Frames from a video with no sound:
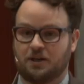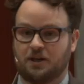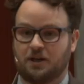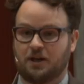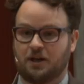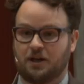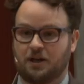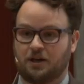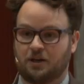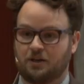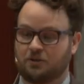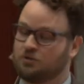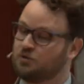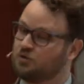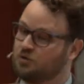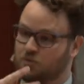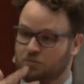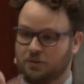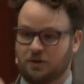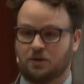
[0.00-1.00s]

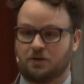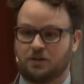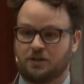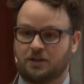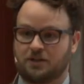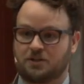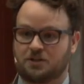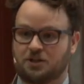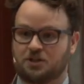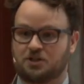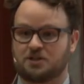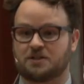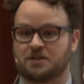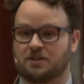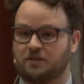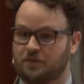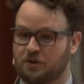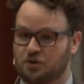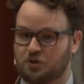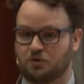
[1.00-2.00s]
to bid on the exchanges and
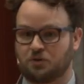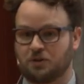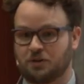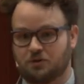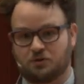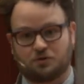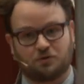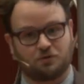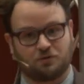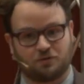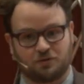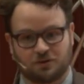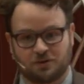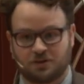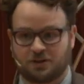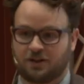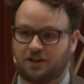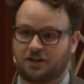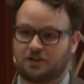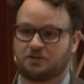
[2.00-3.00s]
eventually to
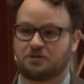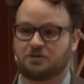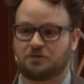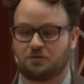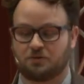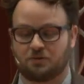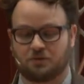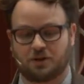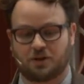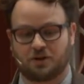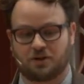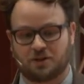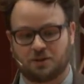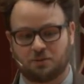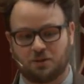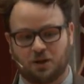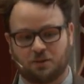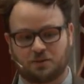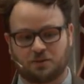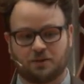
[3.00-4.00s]
connect to the
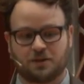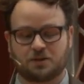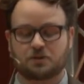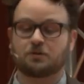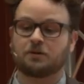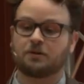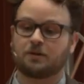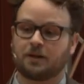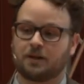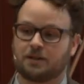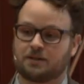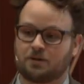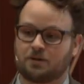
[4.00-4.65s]
RTB Optimizer. It's